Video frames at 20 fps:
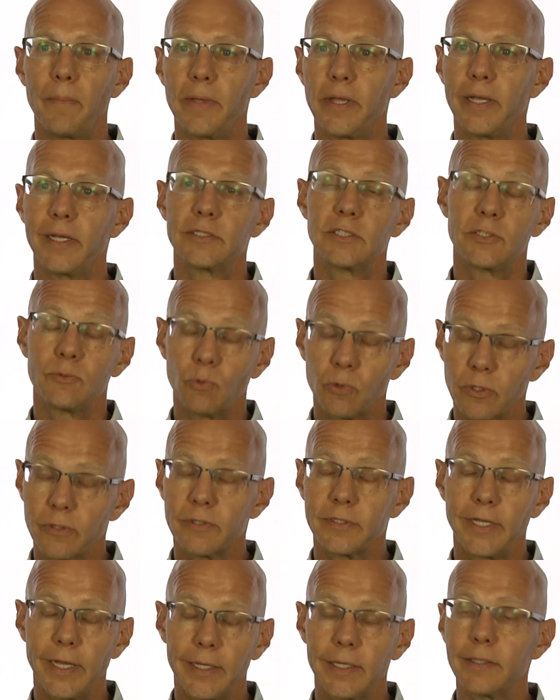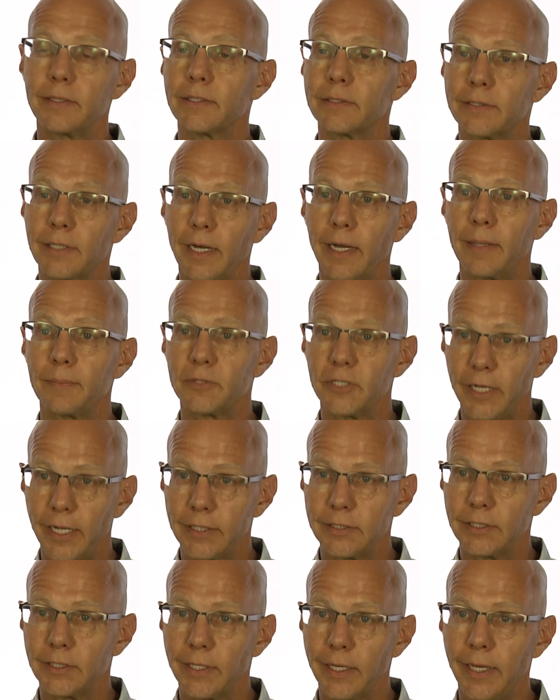It's worth taking the time to
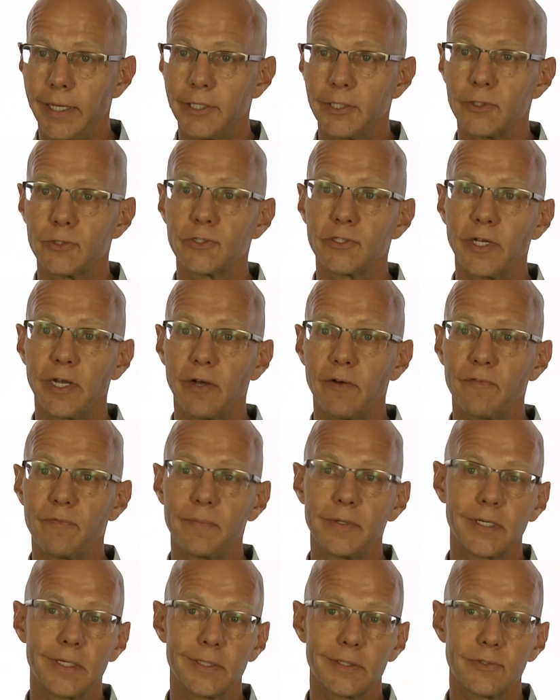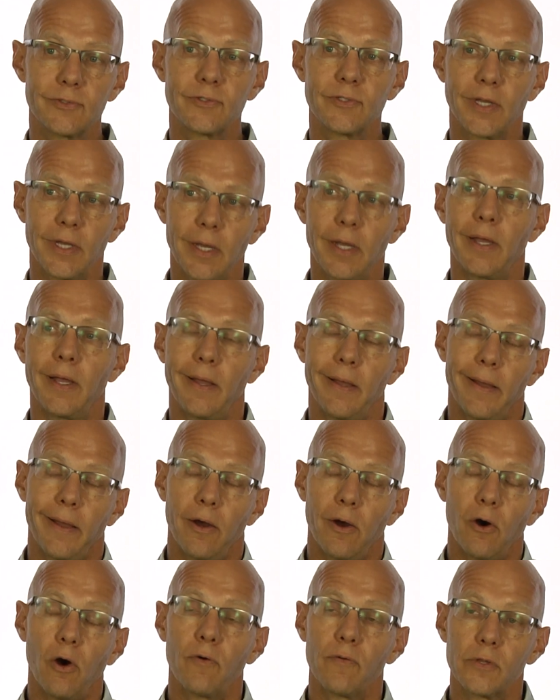educate yourself, because
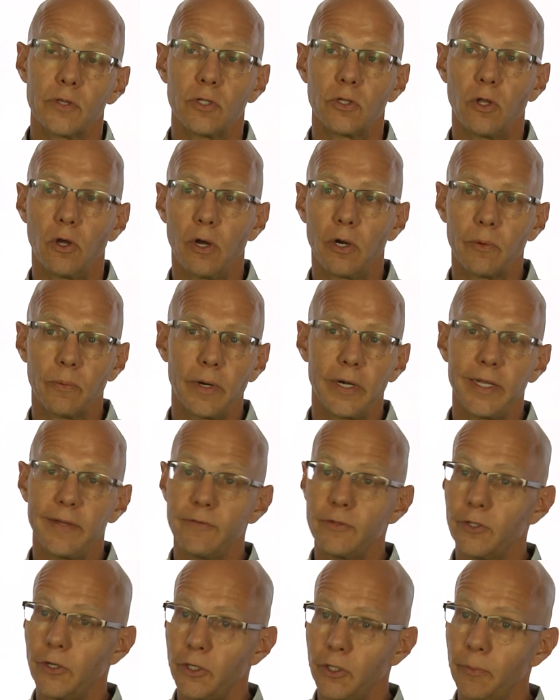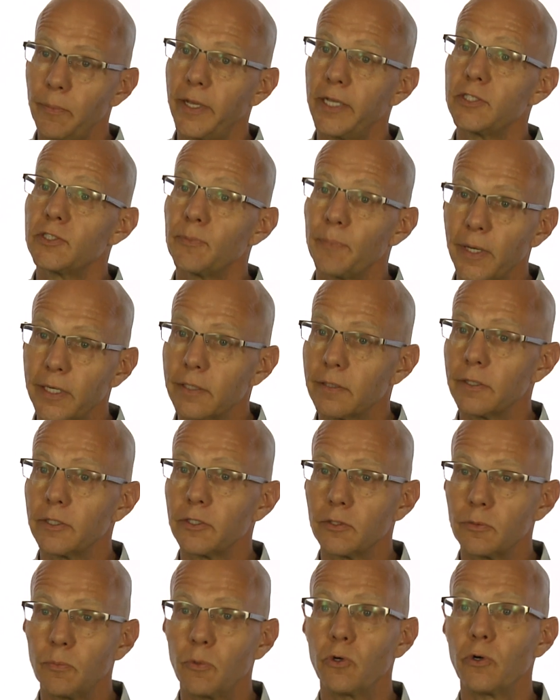over the long run, even though you may spend a
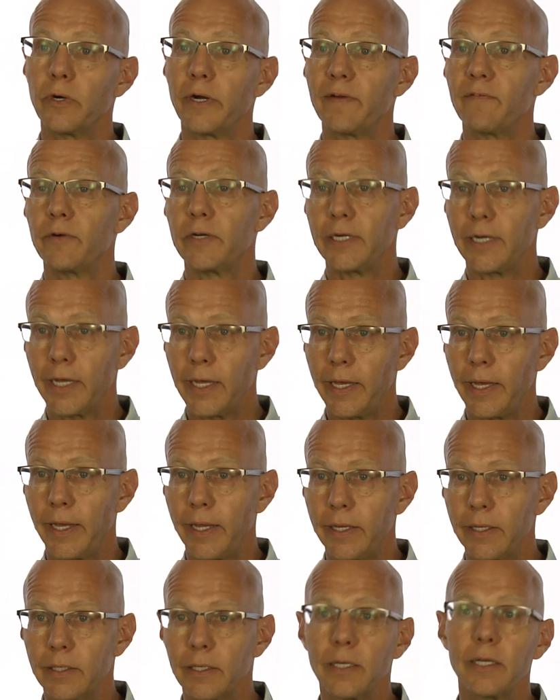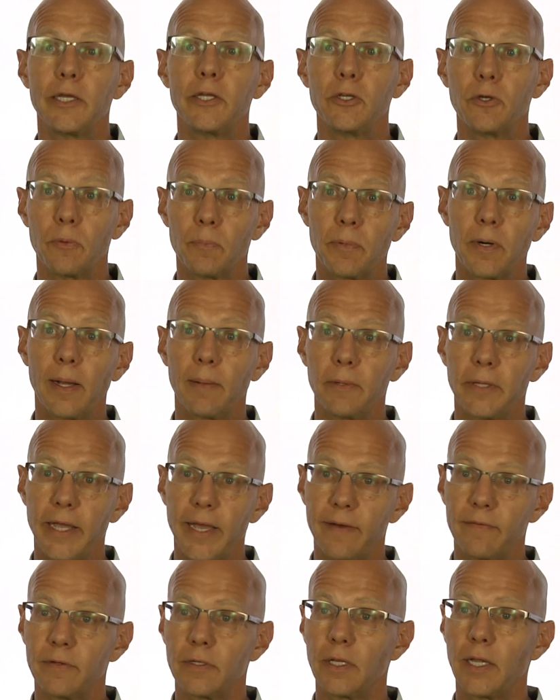little more every day, you'll probably
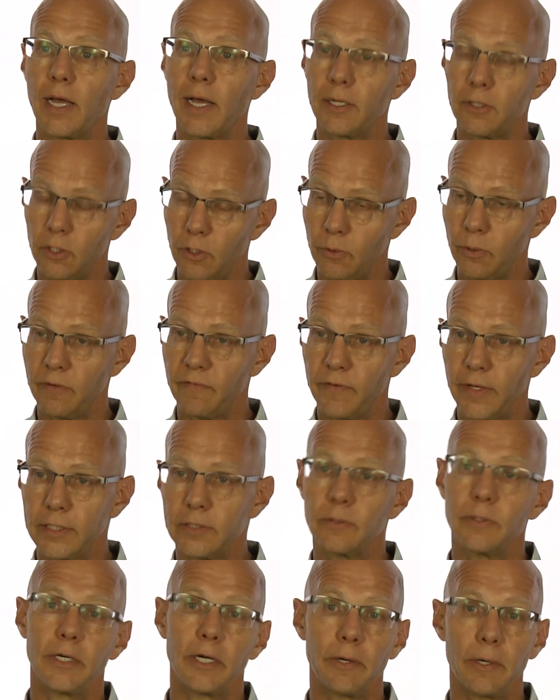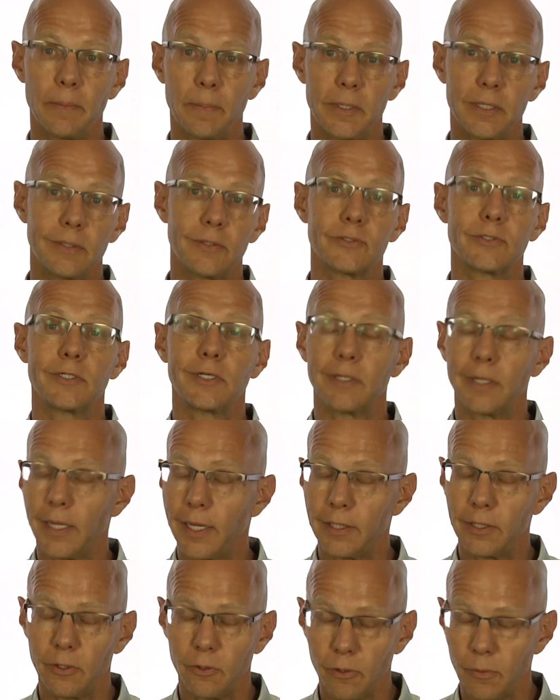have a lot lower veterinary bills and a
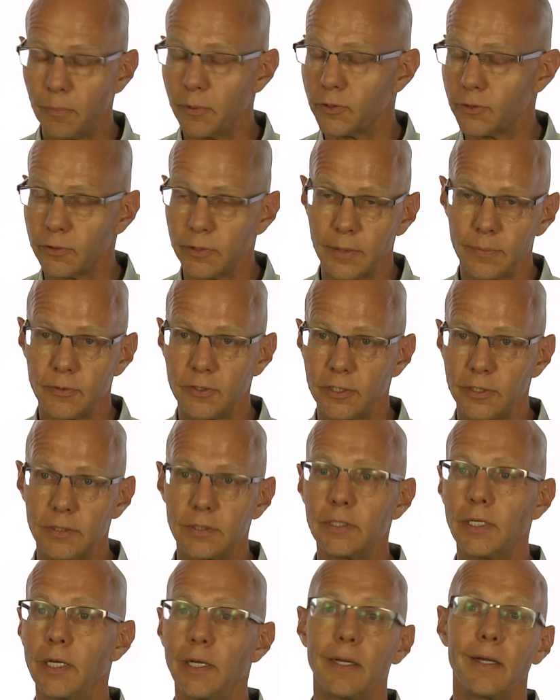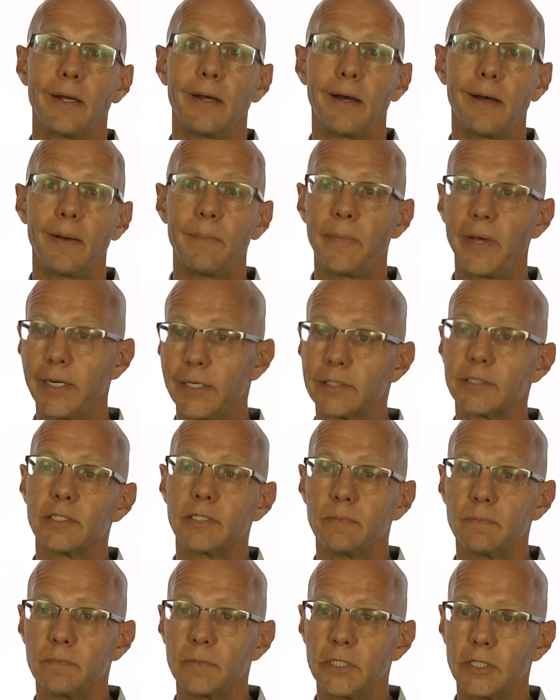lot lower prescription
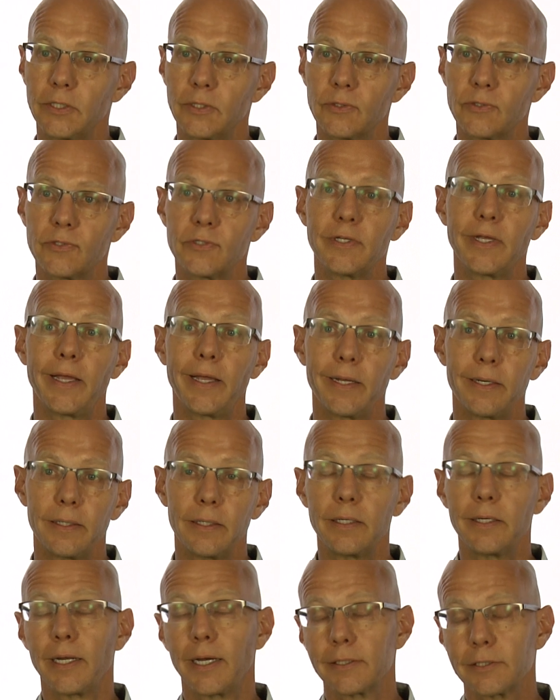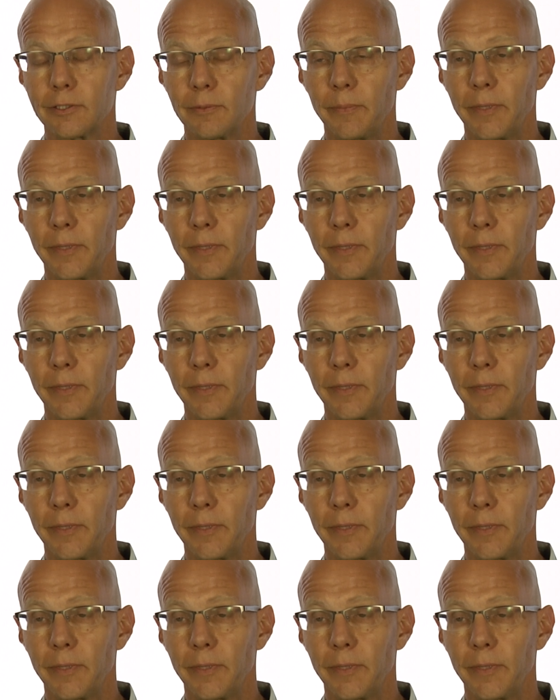medicine bills. And not to